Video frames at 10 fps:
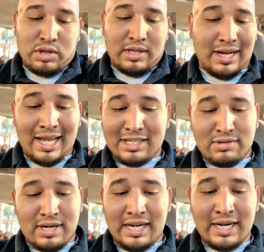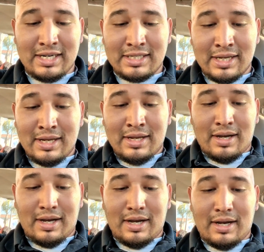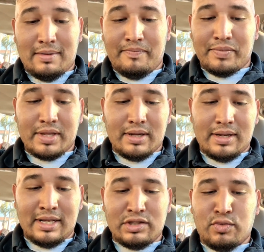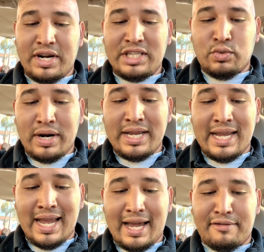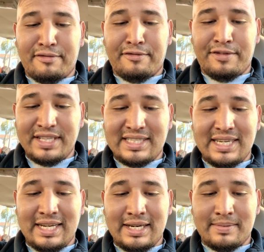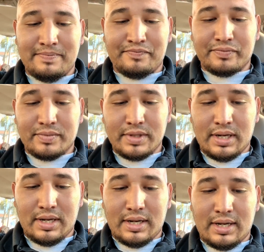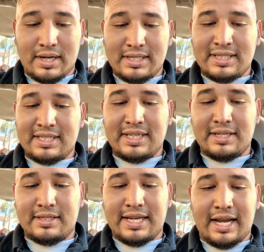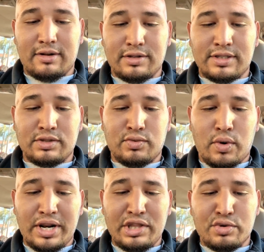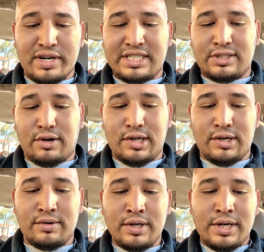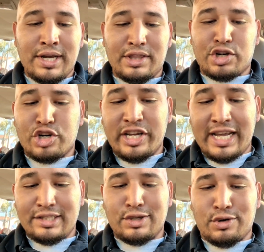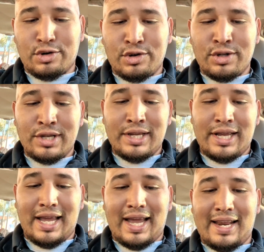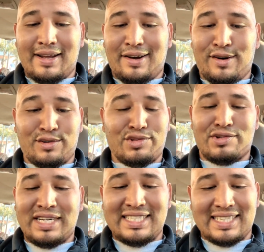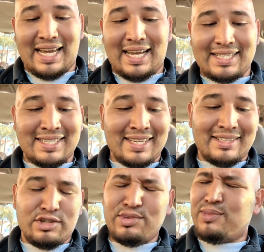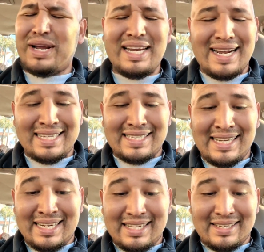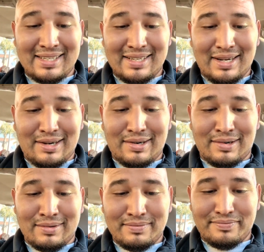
the last three years. Um, in 2020, he had 15 uh, assisted tackles, 23 solo, 38 total and oh, three sacks. 2019, yo,